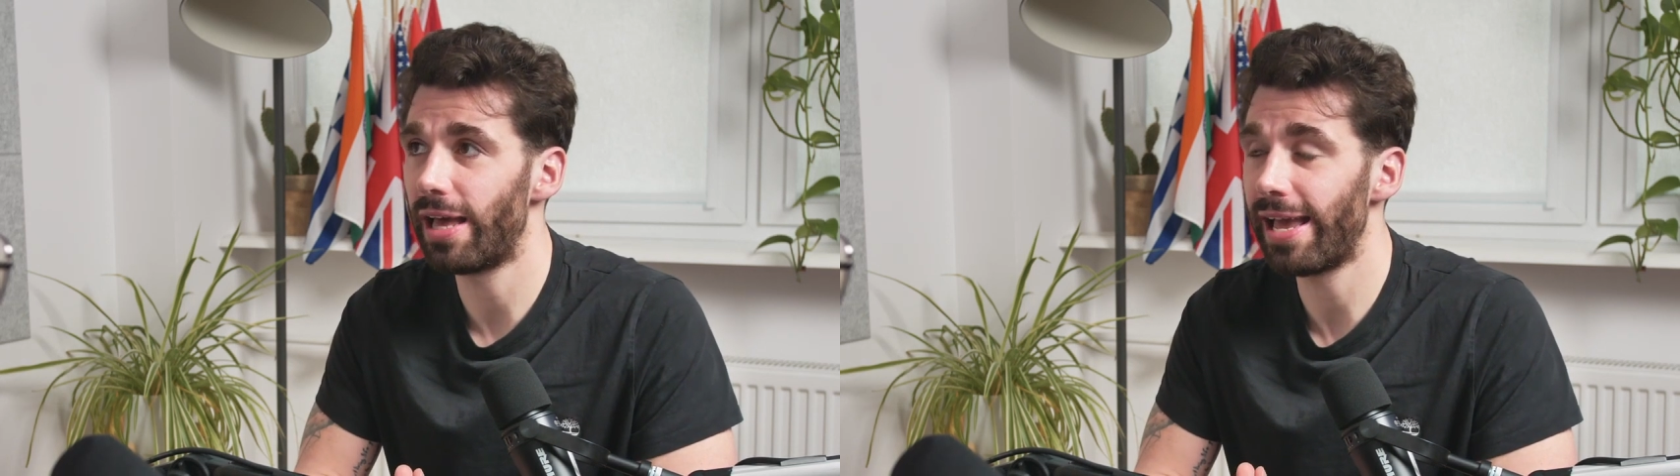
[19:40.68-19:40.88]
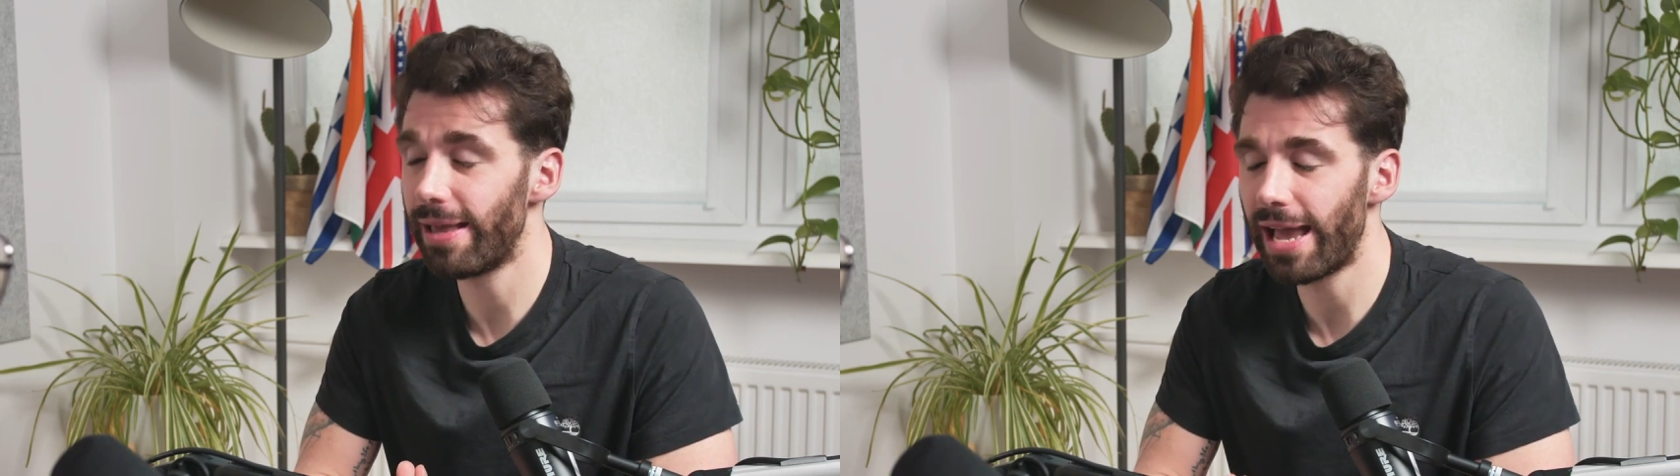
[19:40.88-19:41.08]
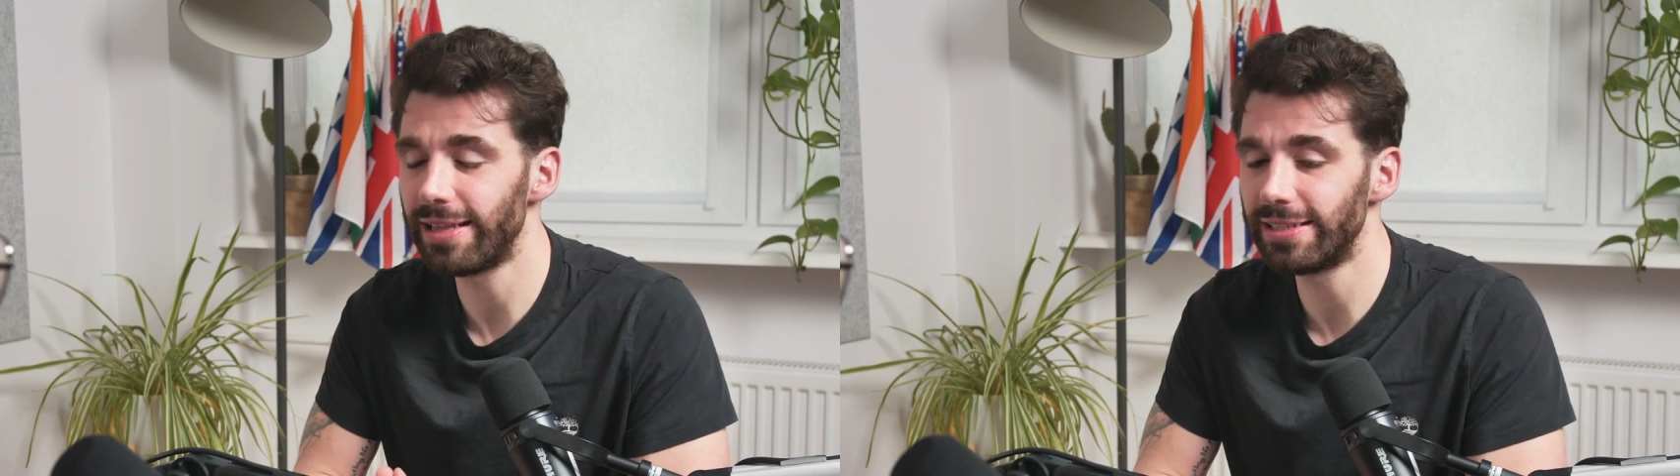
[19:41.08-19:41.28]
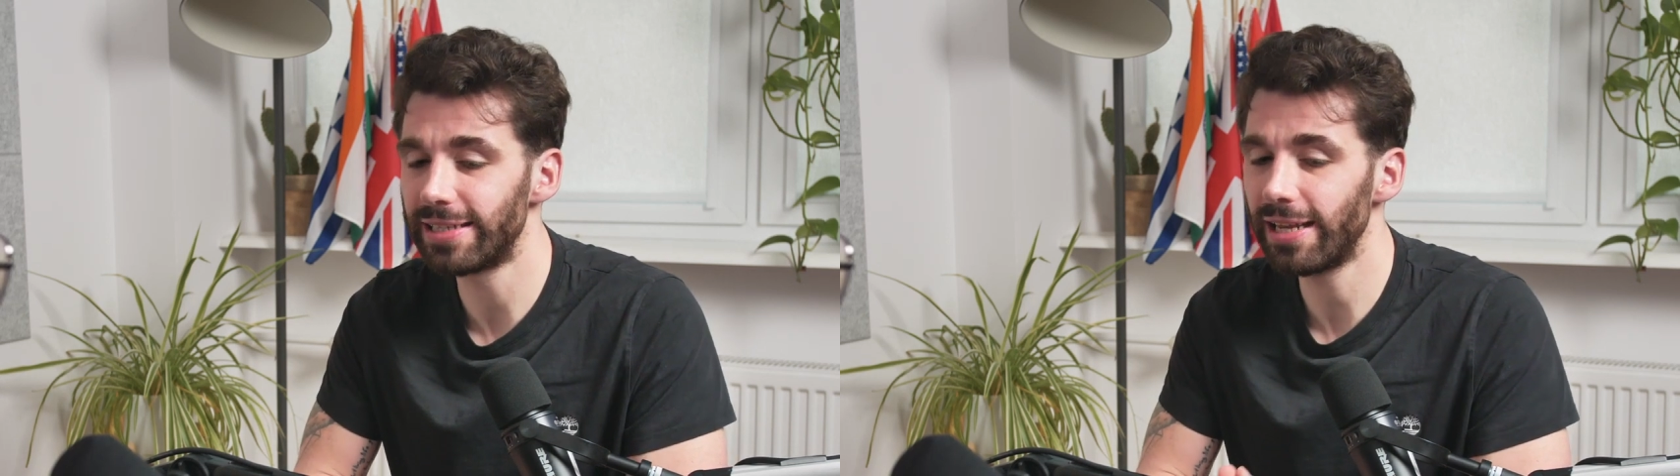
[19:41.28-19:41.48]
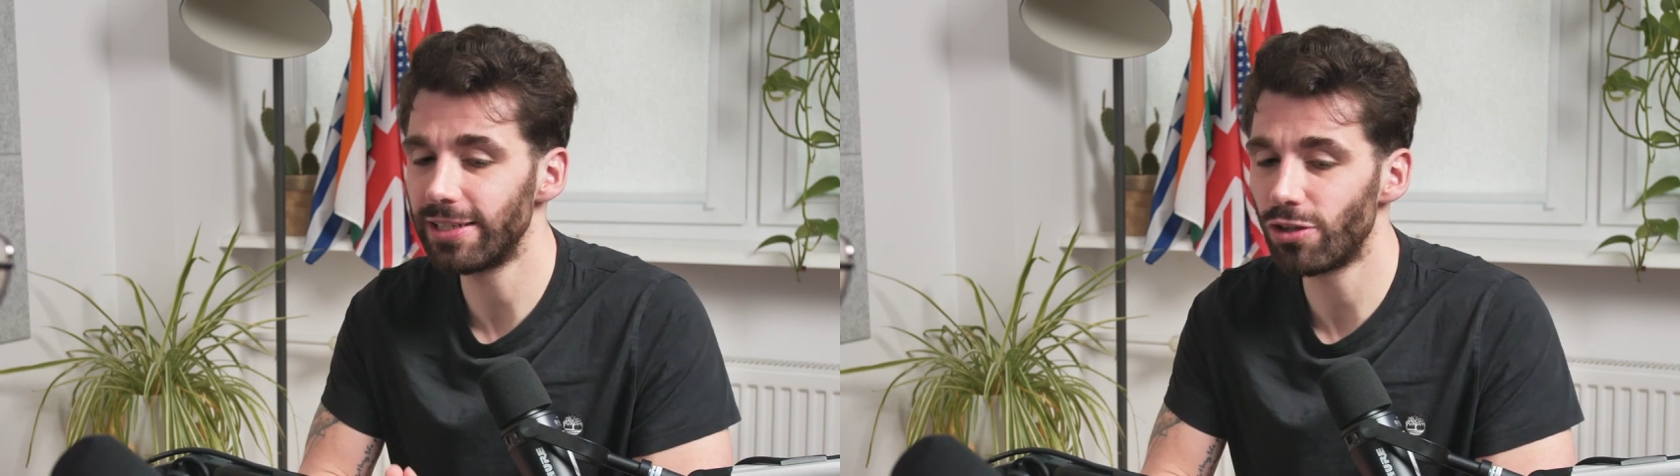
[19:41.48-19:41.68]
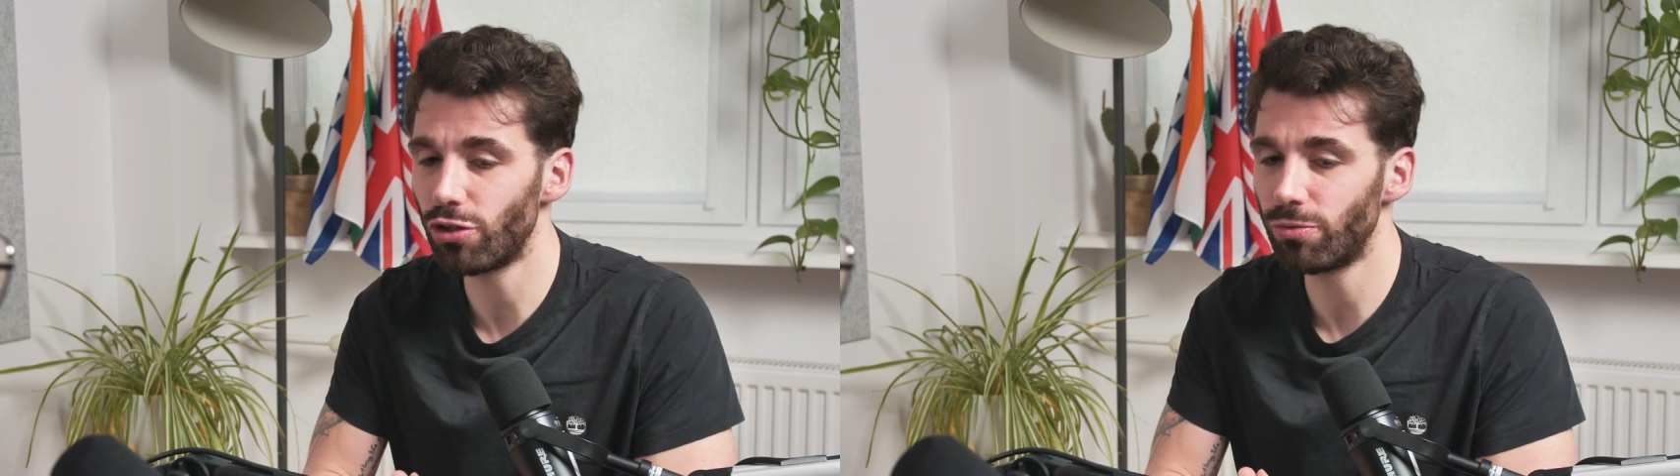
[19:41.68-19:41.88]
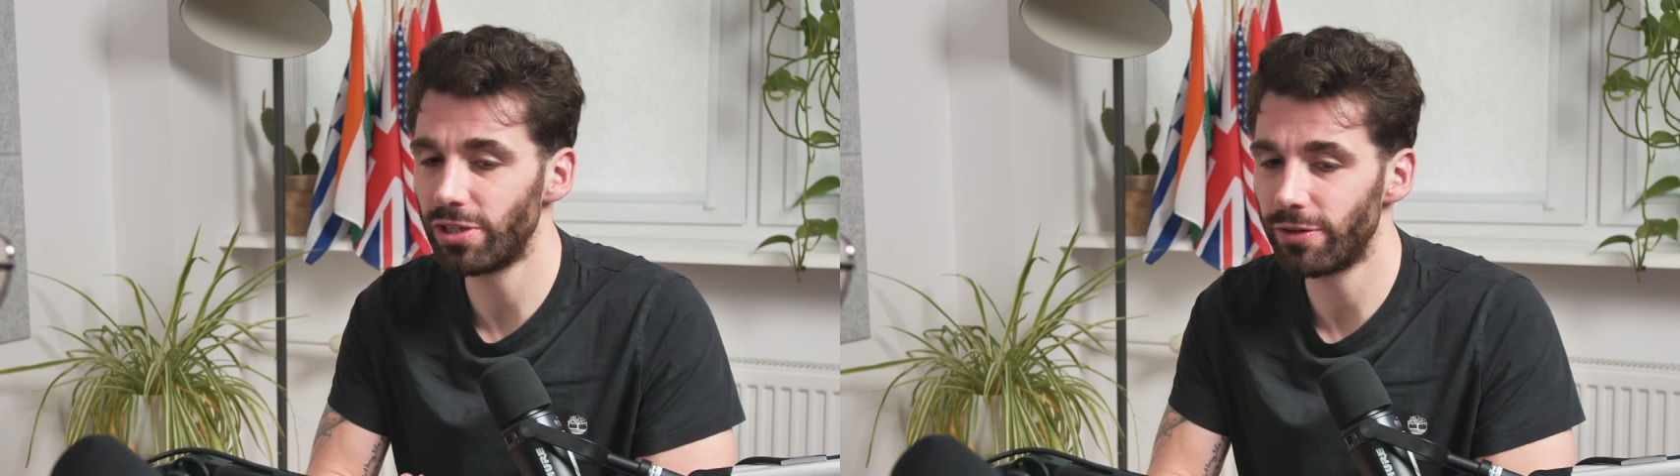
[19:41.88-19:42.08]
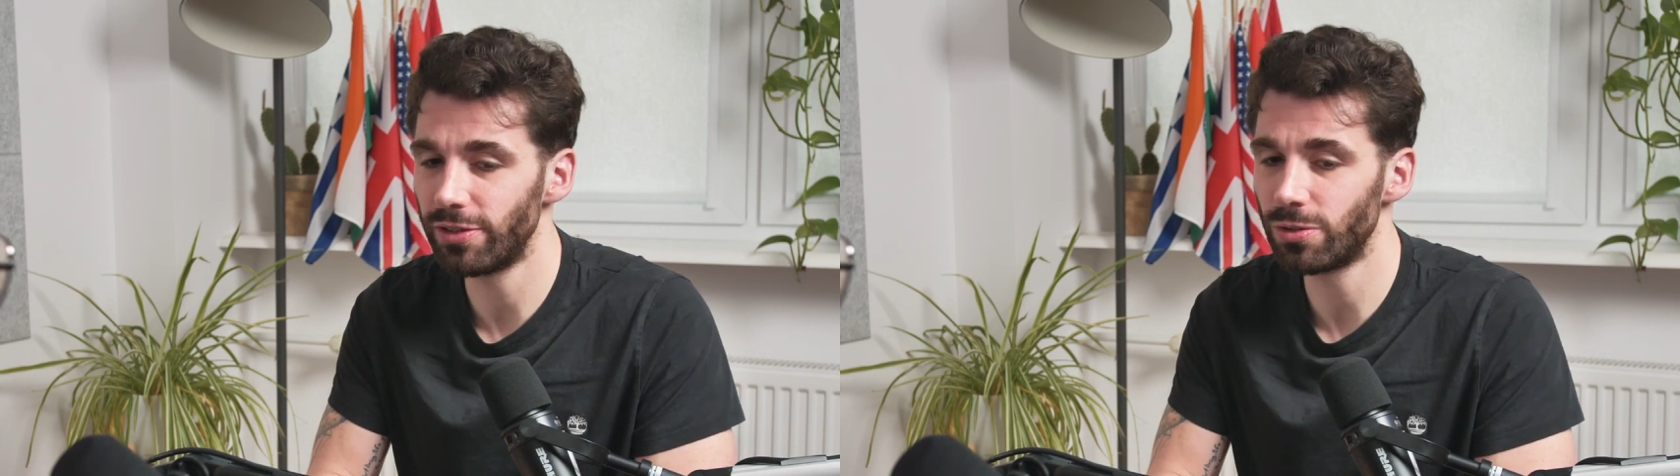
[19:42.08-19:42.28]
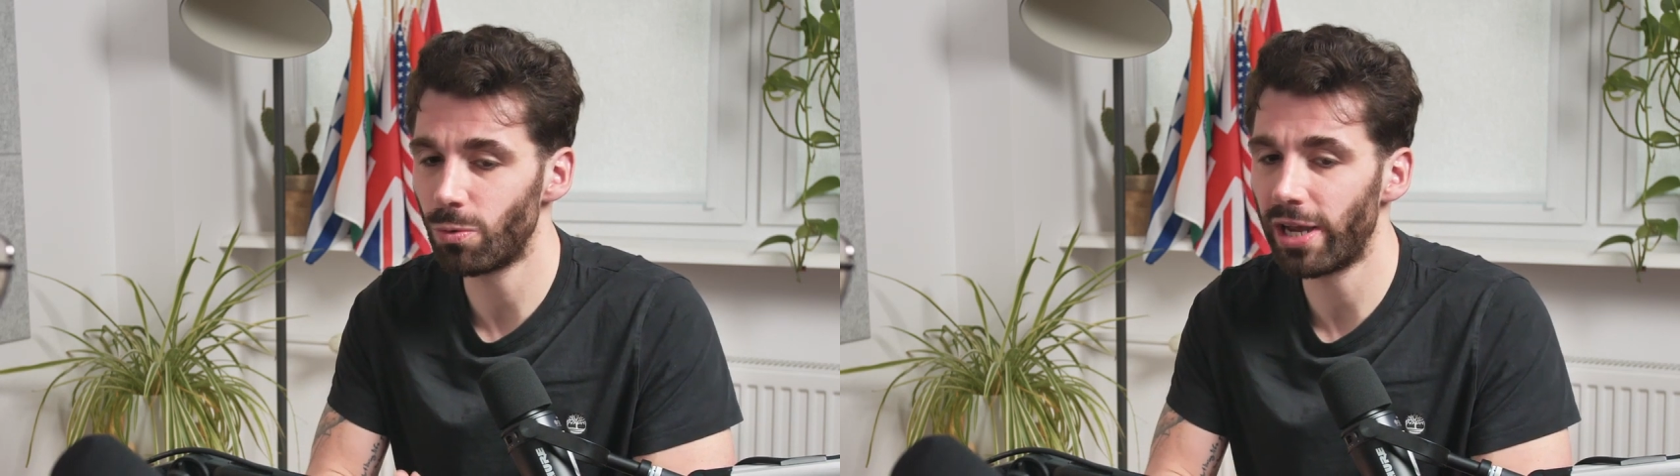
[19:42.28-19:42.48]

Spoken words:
a design is not only a reason